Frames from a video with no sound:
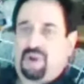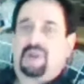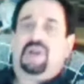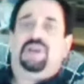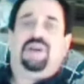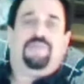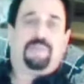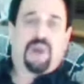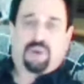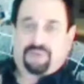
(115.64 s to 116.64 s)
You have
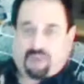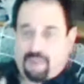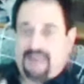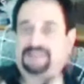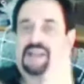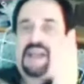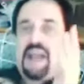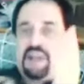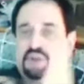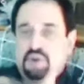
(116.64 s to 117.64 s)
imperative commands like, hey,
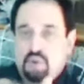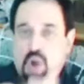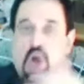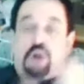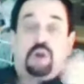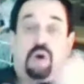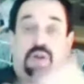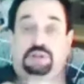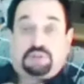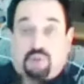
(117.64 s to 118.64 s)
you, go to the
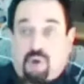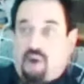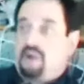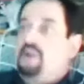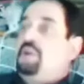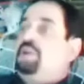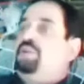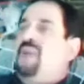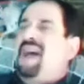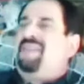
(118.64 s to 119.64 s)
store. You
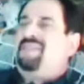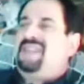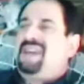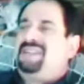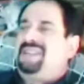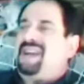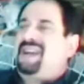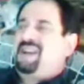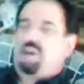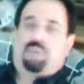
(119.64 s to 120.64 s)
have things like
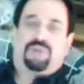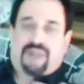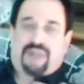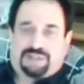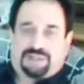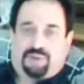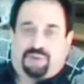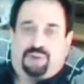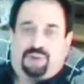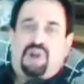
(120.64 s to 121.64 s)
reflexive
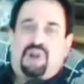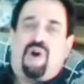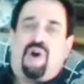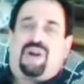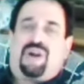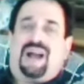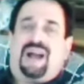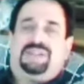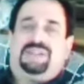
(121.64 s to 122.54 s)
verbs, all kinds of